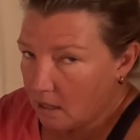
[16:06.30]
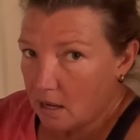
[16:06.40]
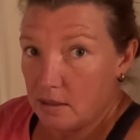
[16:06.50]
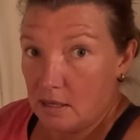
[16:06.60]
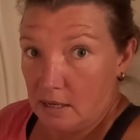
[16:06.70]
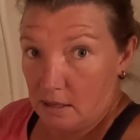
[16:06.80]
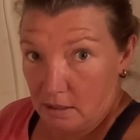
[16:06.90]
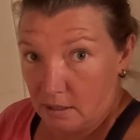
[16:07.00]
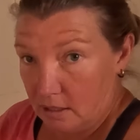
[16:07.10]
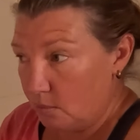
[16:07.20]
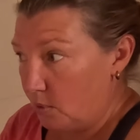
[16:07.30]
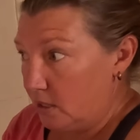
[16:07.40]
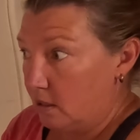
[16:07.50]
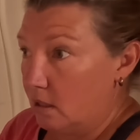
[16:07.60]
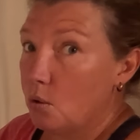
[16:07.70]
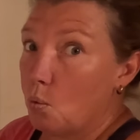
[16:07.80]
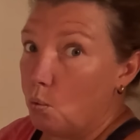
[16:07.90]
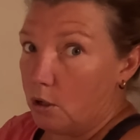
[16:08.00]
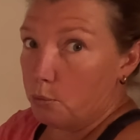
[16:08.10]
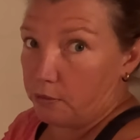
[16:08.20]
And then the other thing that we did
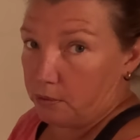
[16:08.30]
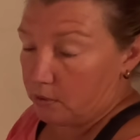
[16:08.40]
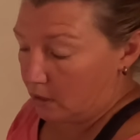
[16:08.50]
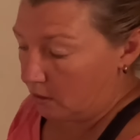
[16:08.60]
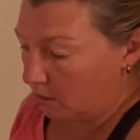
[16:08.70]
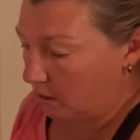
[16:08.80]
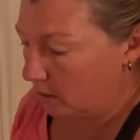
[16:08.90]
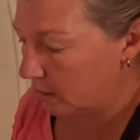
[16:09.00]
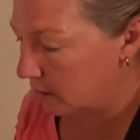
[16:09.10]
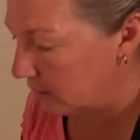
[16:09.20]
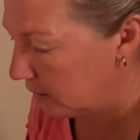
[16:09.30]
well before they got here,